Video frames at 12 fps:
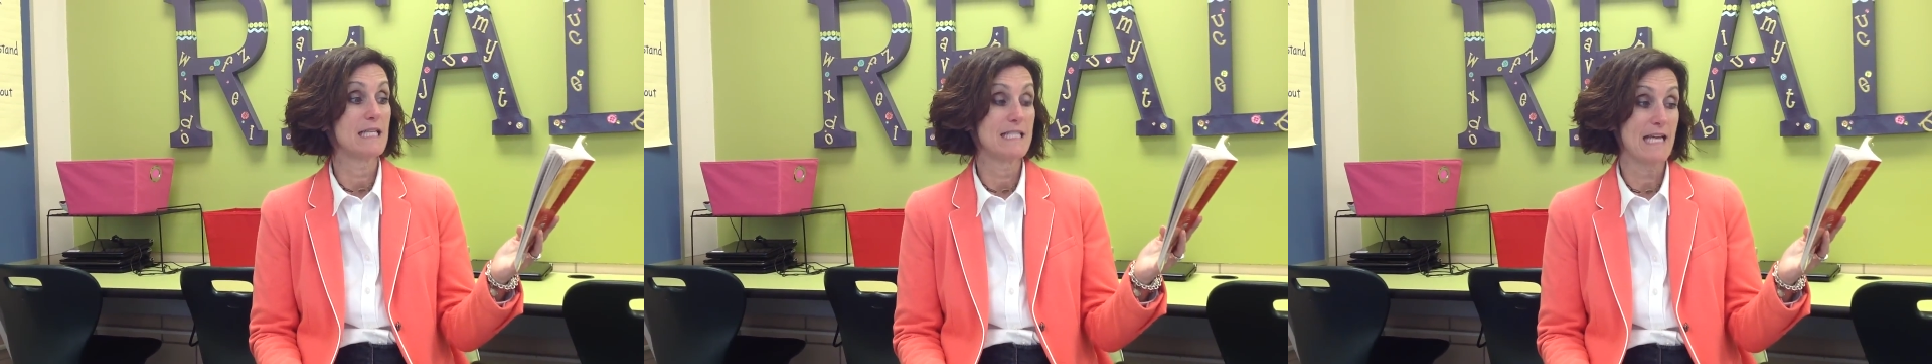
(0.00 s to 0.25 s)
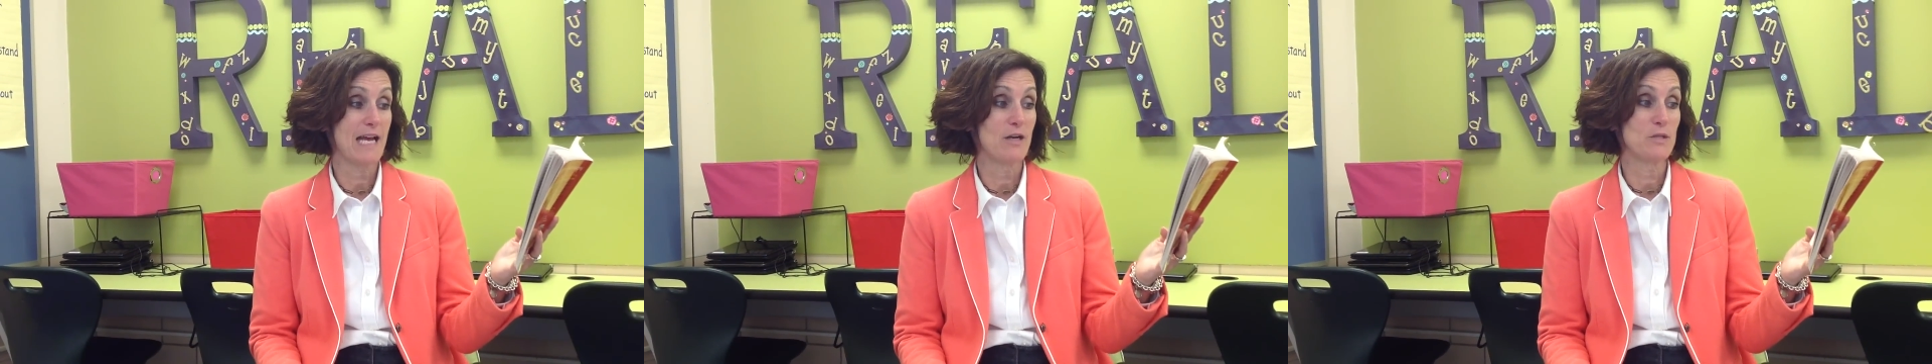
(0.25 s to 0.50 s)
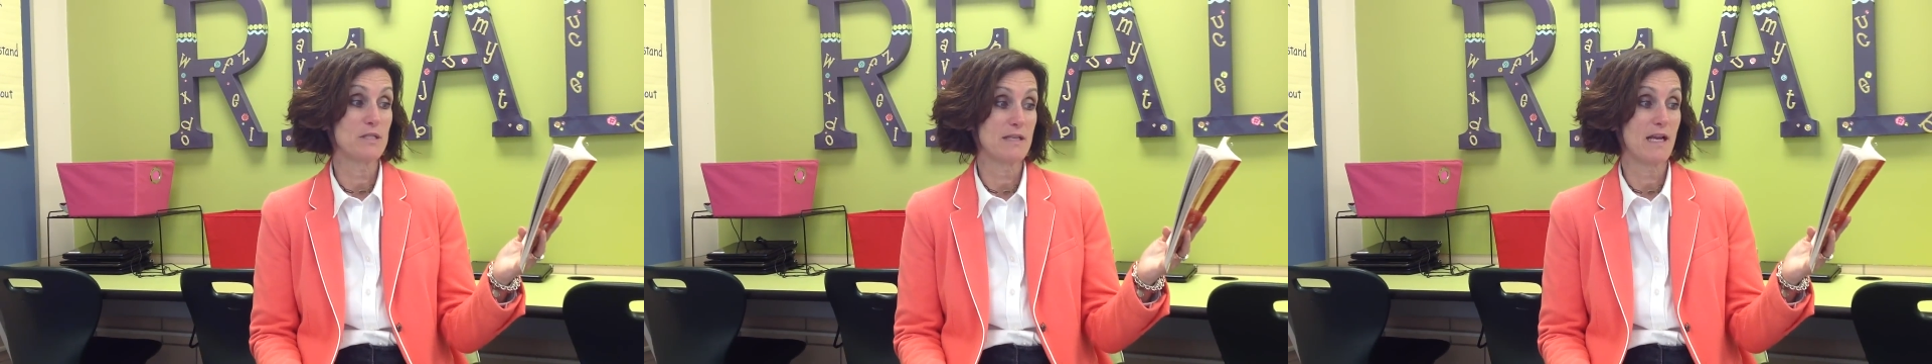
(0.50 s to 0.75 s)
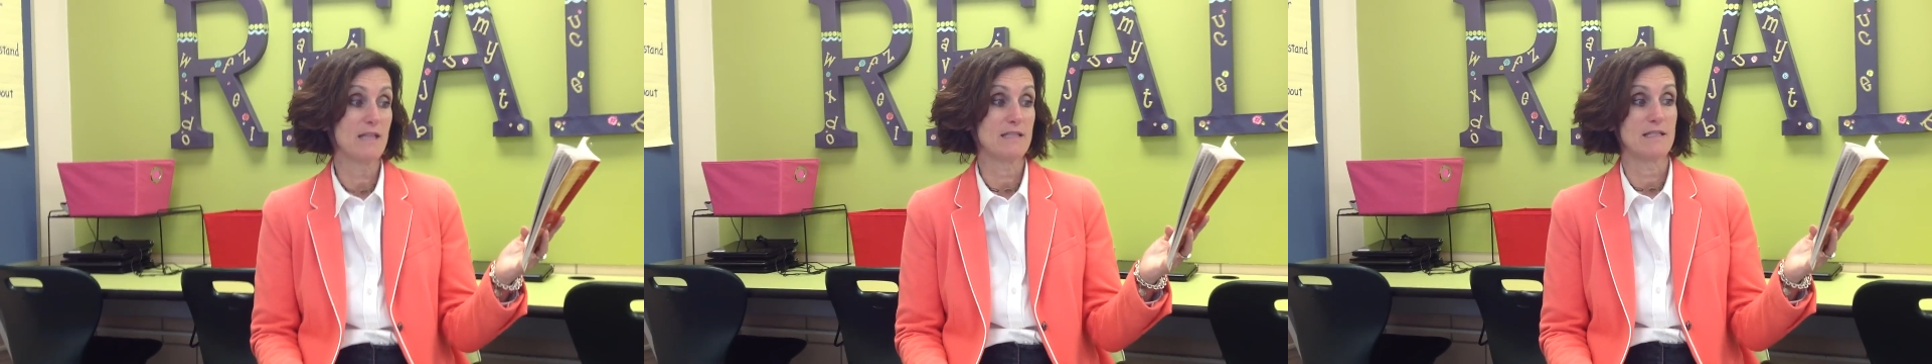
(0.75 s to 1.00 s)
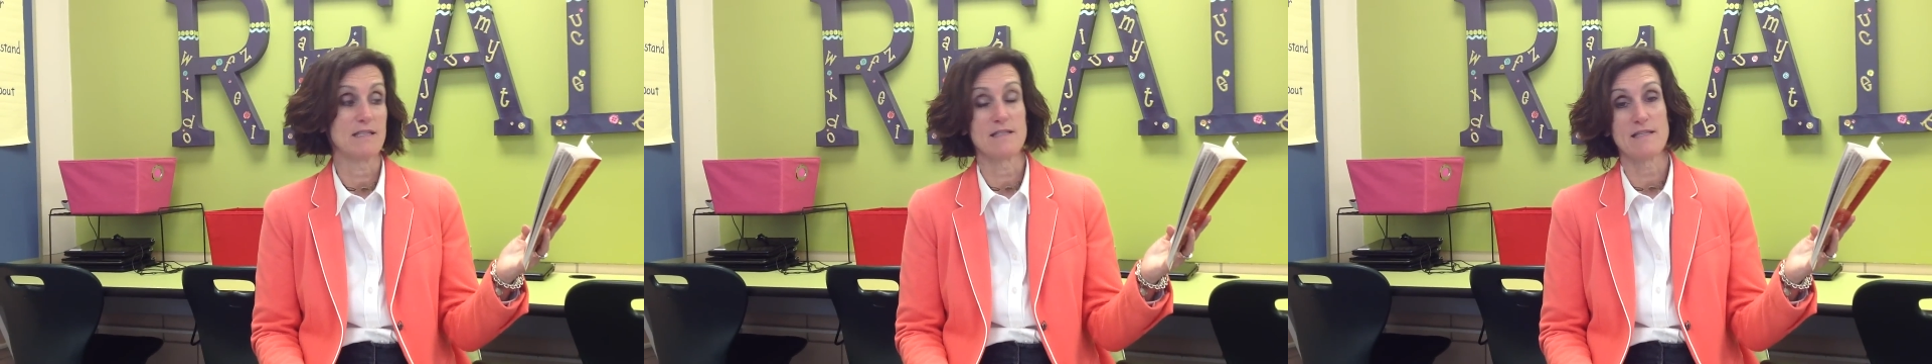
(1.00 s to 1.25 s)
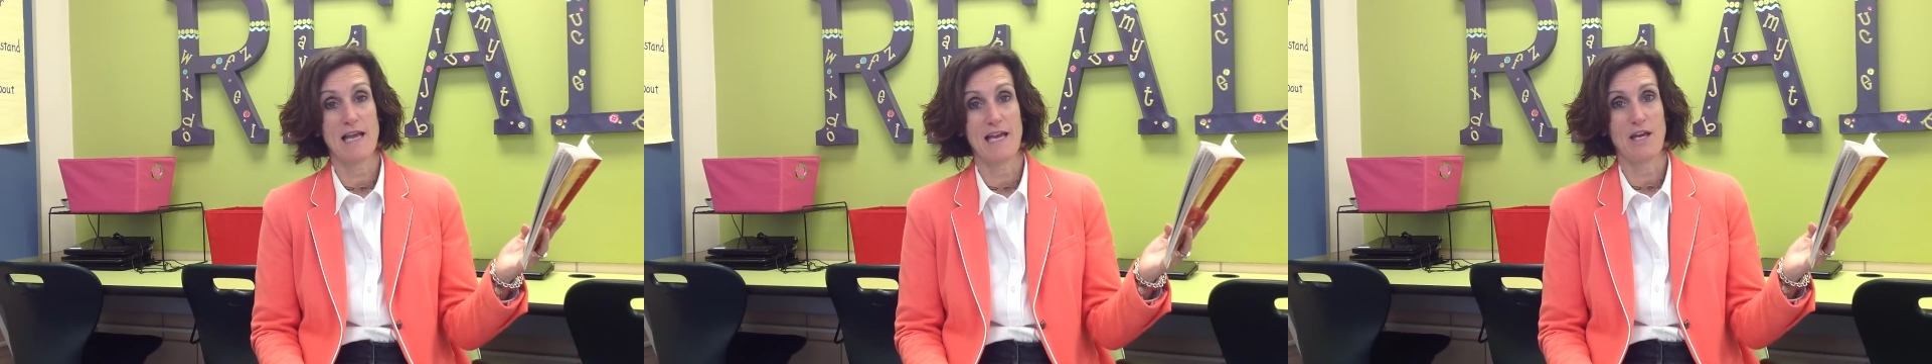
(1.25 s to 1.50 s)
tattered
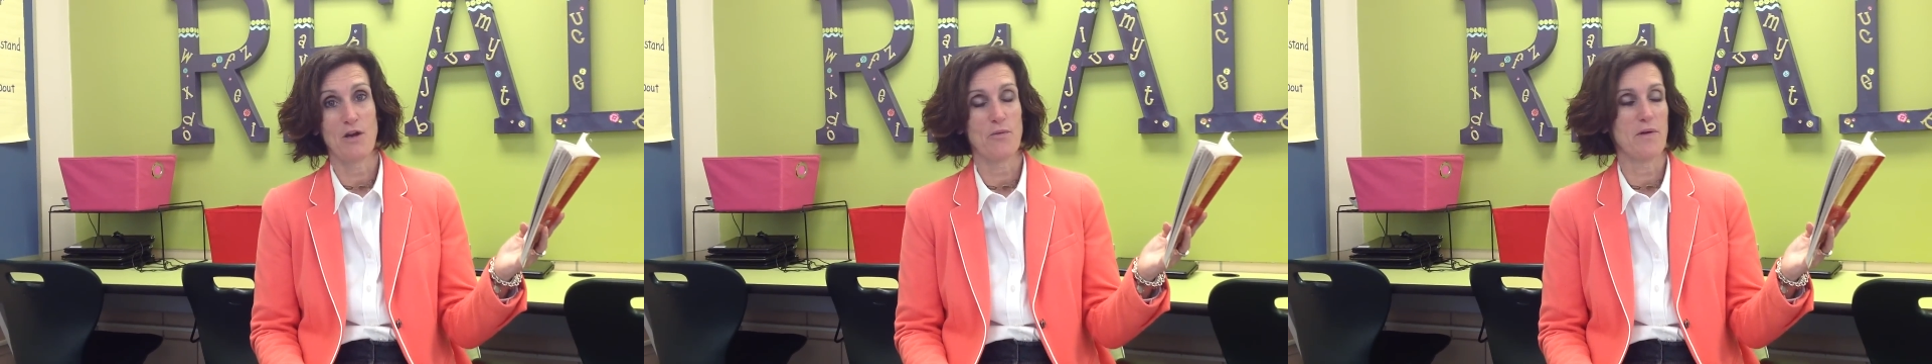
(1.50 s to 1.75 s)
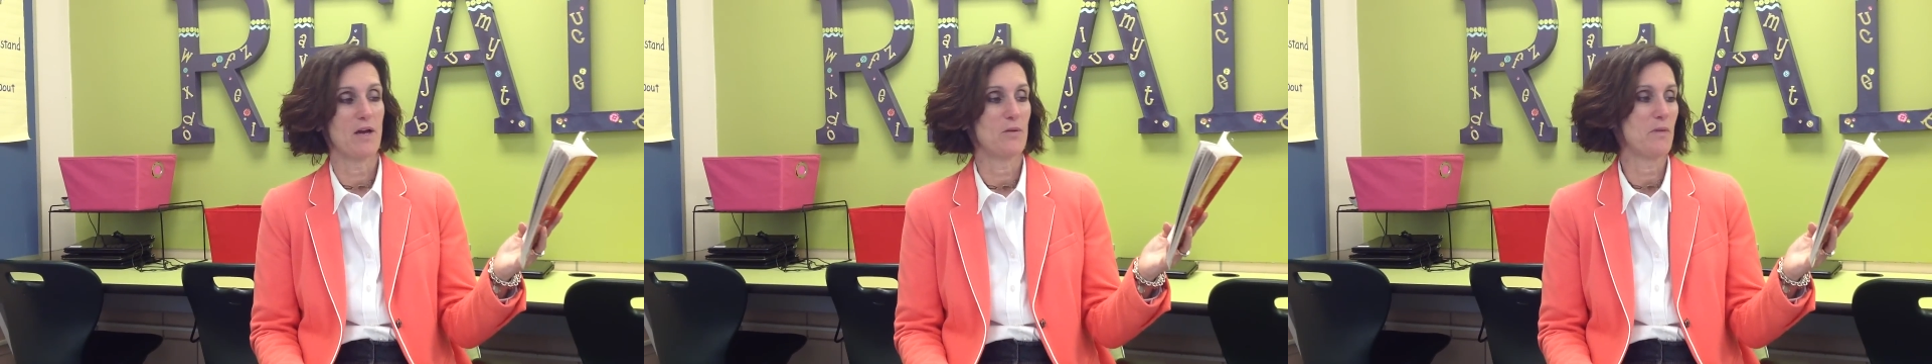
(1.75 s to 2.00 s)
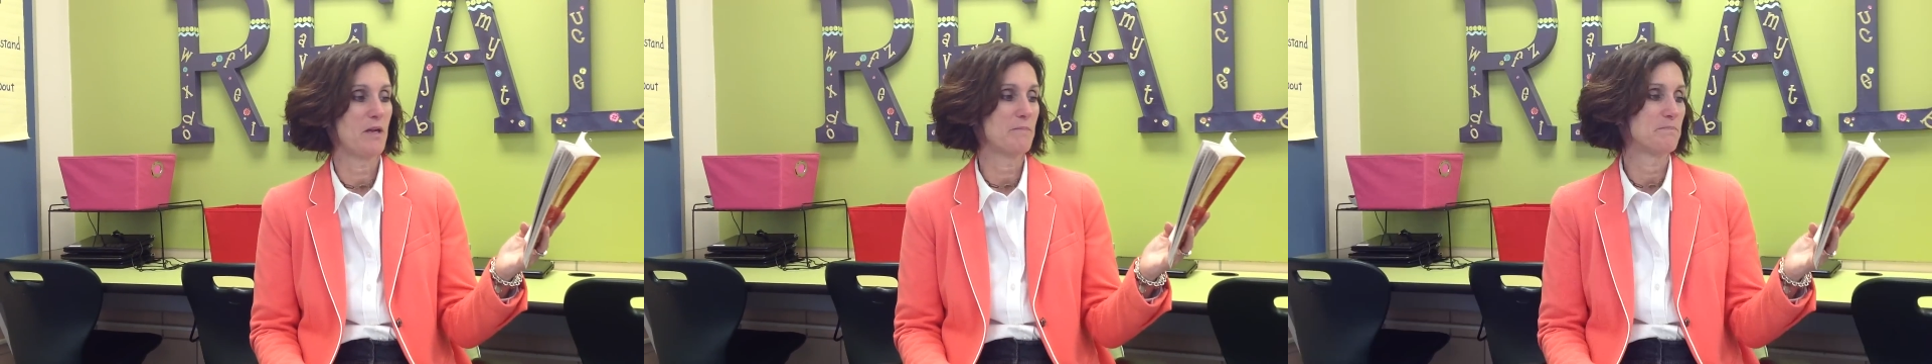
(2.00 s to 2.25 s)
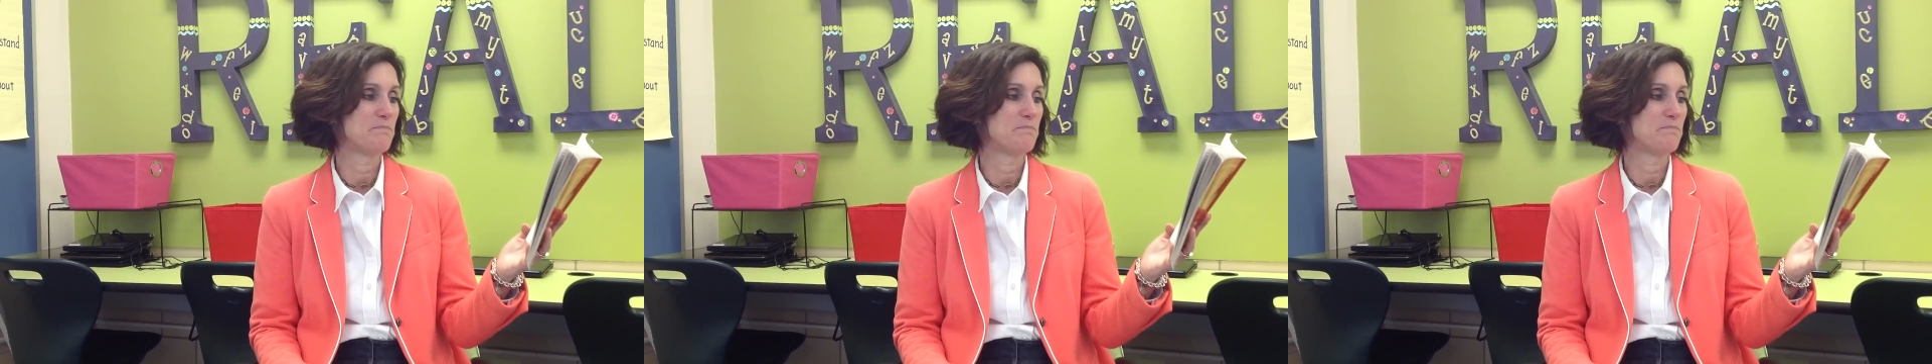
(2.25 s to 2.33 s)
skeletons hanging around me.